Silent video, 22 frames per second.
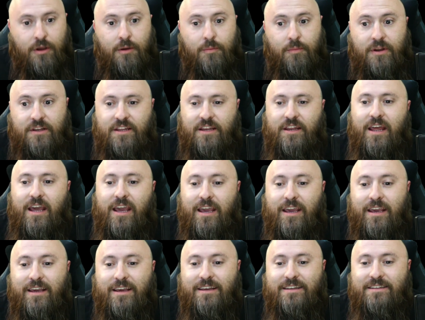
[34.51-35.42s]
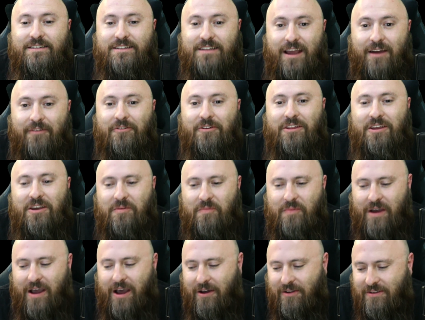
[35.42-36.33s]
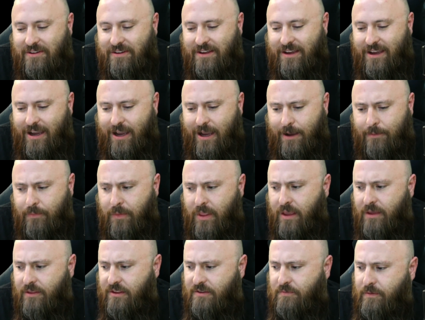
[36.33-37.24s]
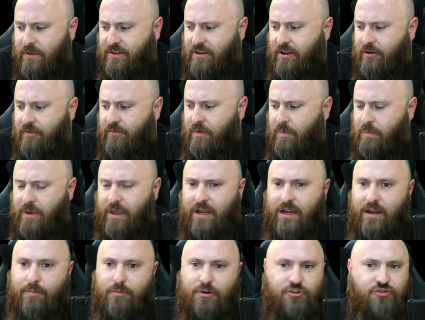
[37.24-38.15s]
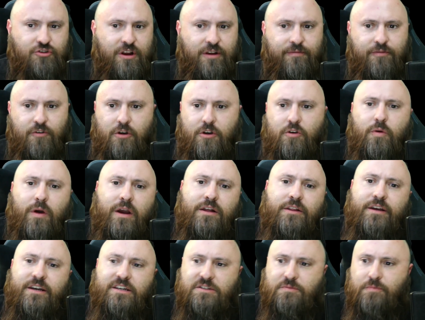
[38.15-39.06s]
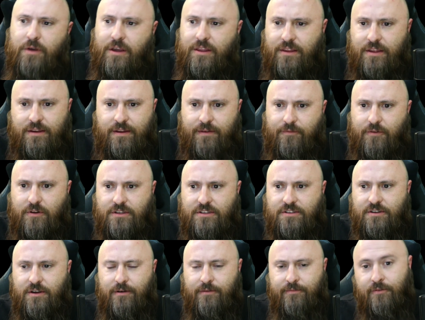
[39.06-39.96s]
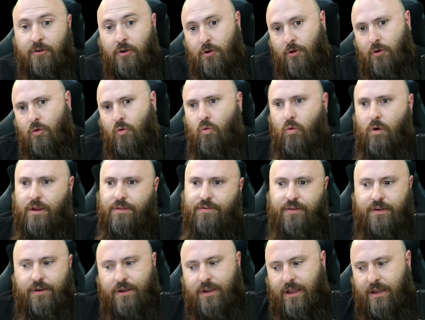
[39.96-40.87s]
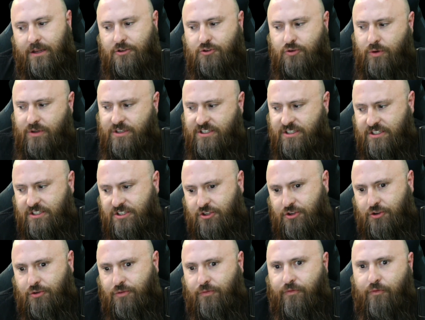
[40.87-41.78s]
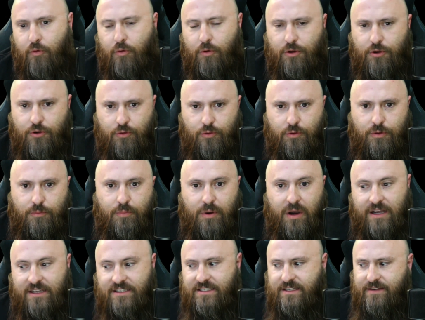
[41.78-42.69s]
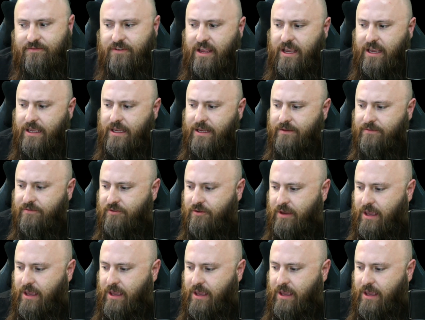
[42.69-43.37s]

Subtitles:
But today is definitely about the split tunnel VPN, and I'm going to try to very quickly explain the difference of what the kind of choices do for you in positive negatives.